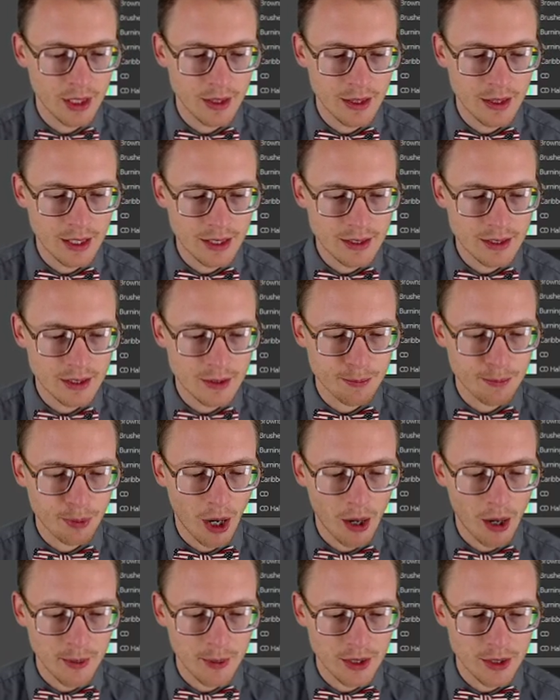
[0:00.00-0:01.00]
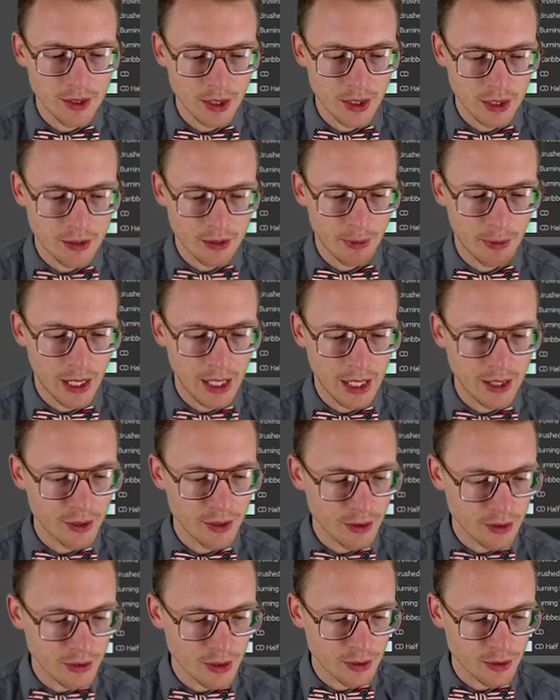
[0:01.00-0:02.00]
this is probably just mine.
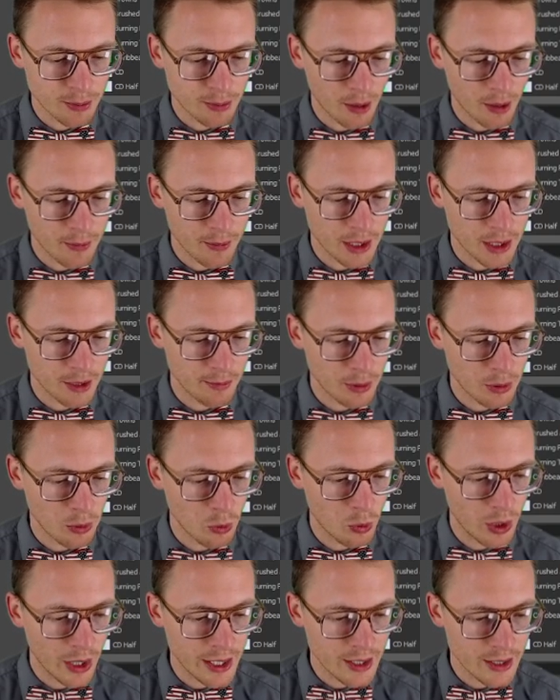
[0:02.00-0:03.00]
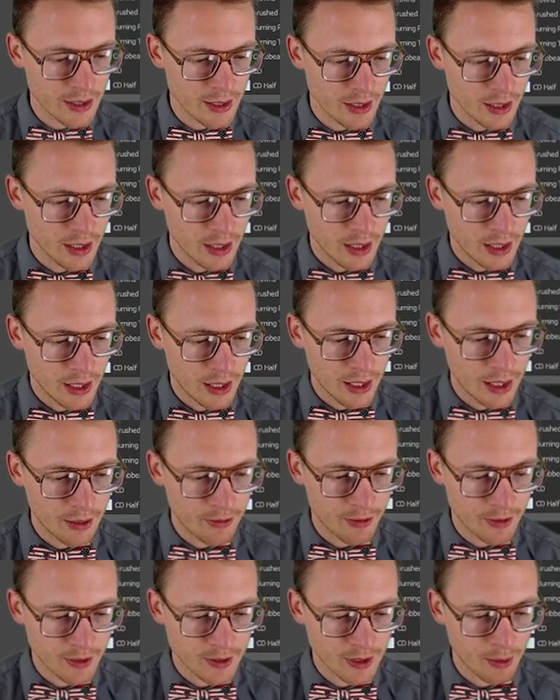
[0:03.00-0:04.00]
Yours is probably going to be white.
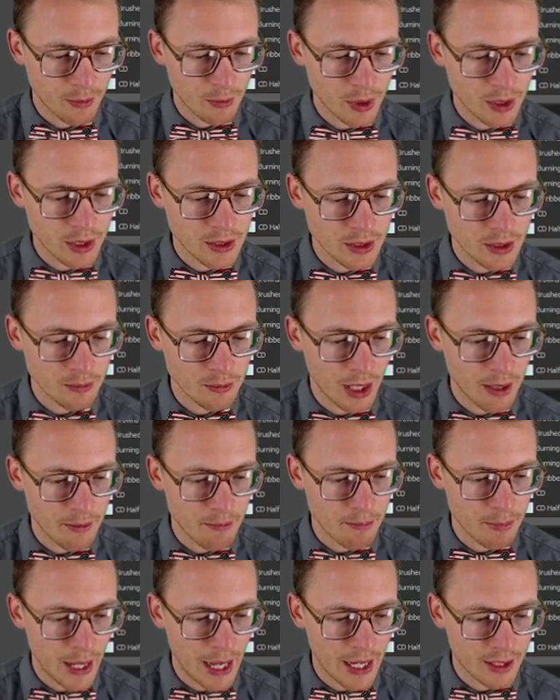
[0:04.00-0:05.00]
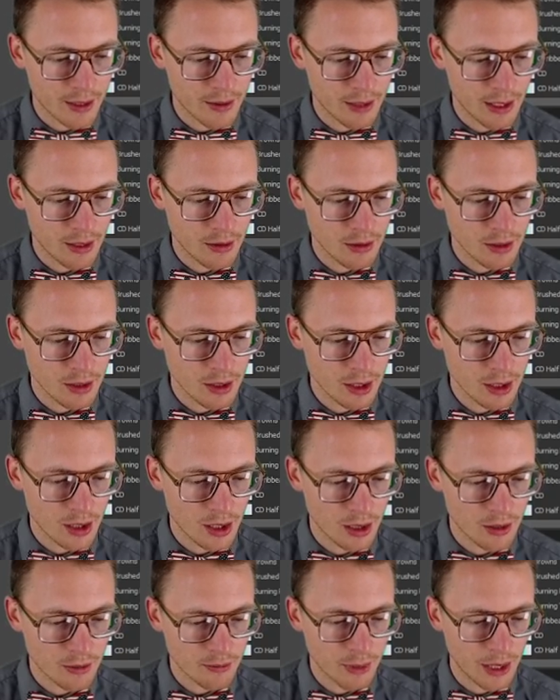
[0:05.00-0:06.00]
For some reason, my background
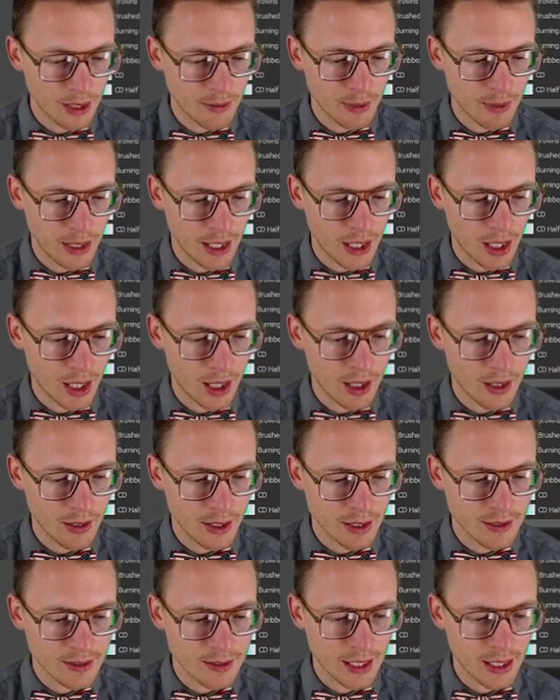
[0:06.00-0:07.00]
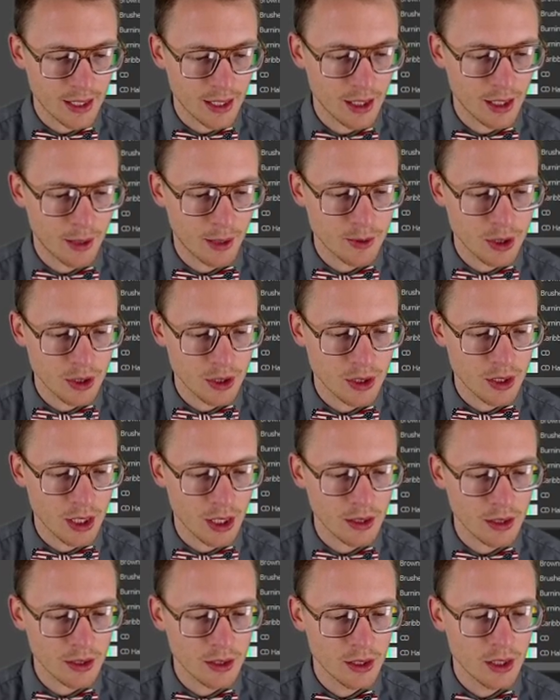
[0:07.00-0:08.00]
color, my second option
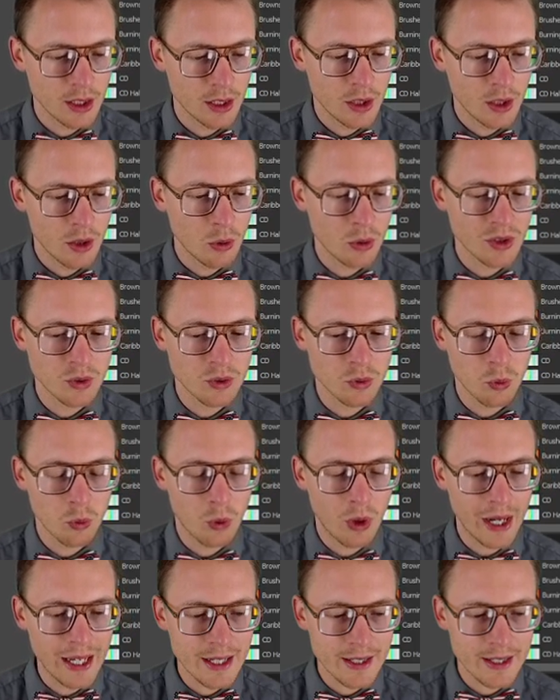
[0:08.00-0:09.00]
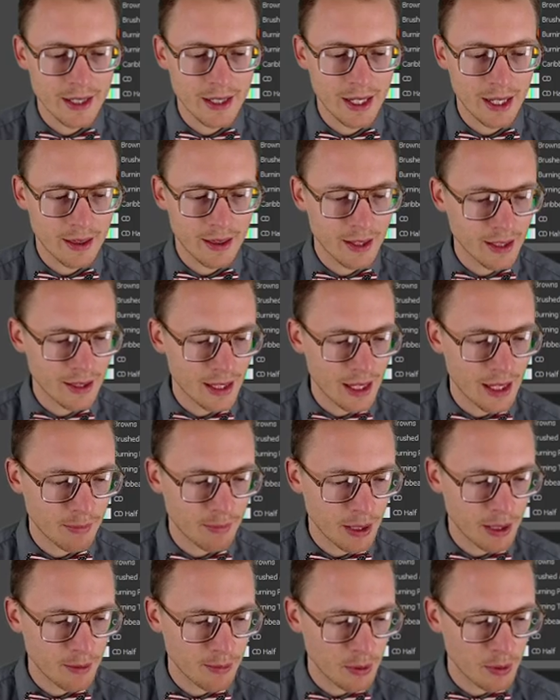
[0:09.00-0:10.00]
color was white, and I think that
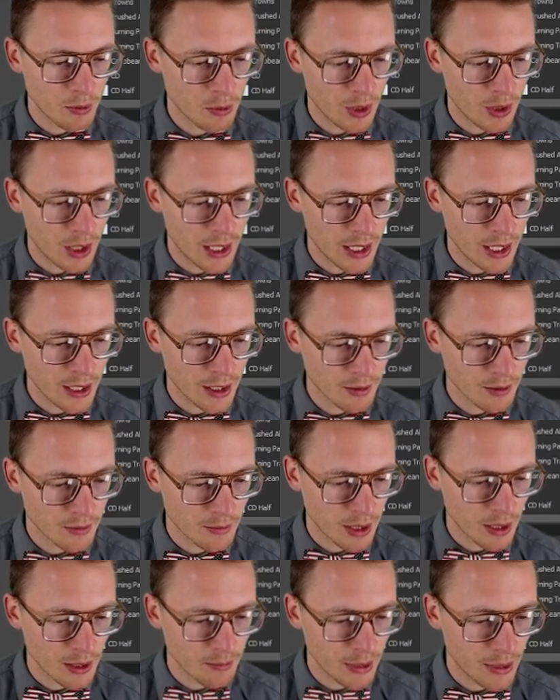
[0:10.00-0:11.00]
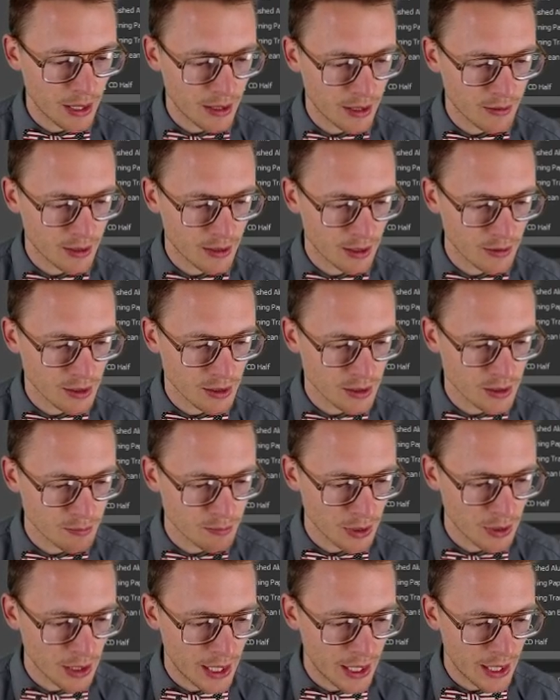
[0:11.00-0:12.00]
might be why my background is
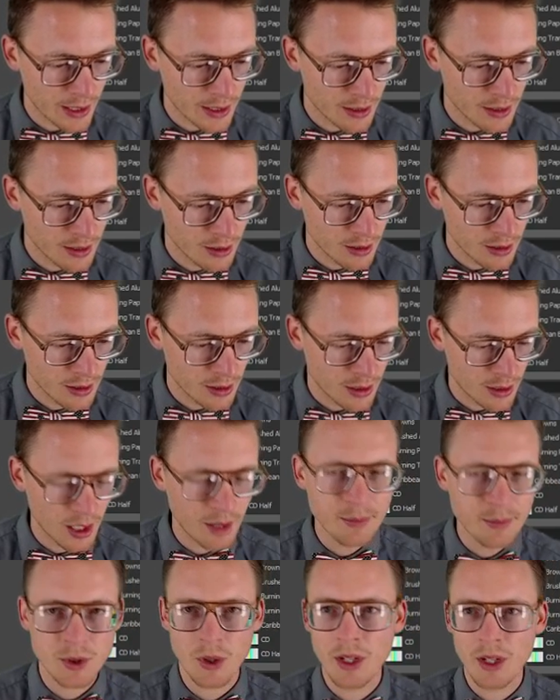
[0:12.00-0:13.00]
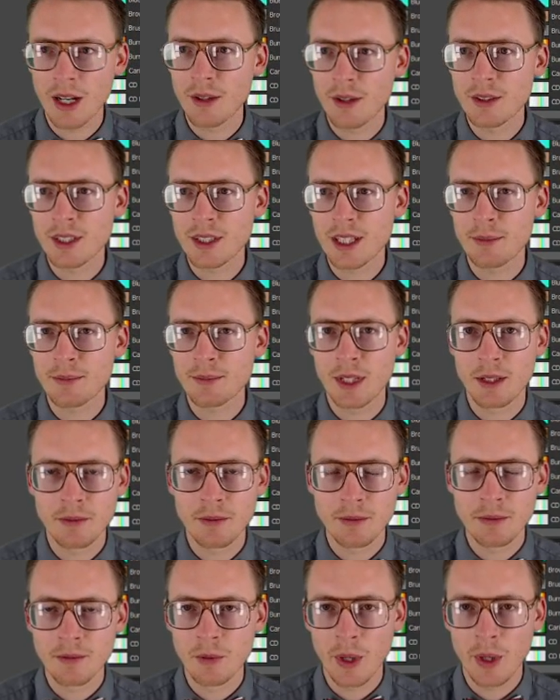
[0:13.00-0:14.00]
black. I'm sorry, I kept
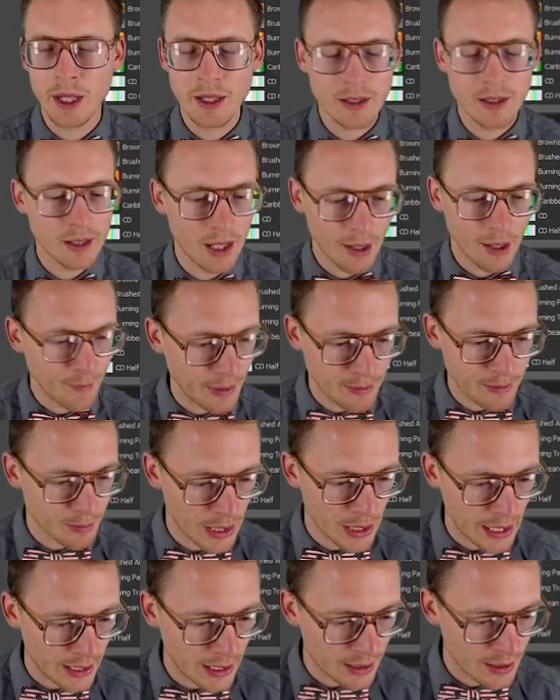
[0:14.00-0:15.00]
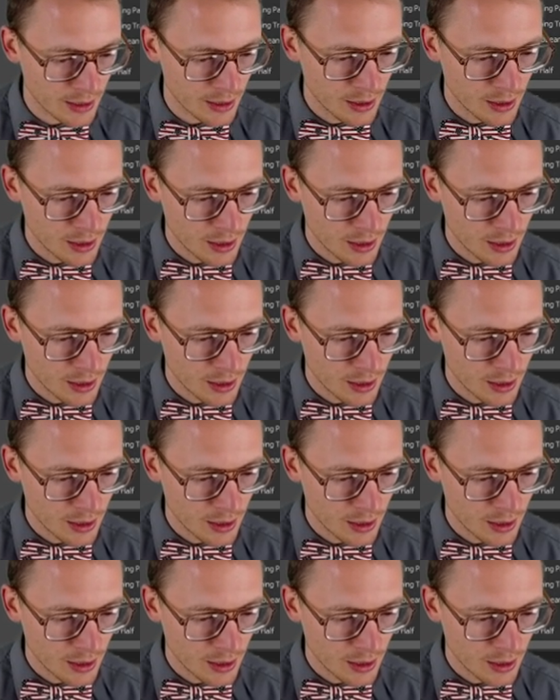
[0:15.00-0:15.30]
saying white. I meant black,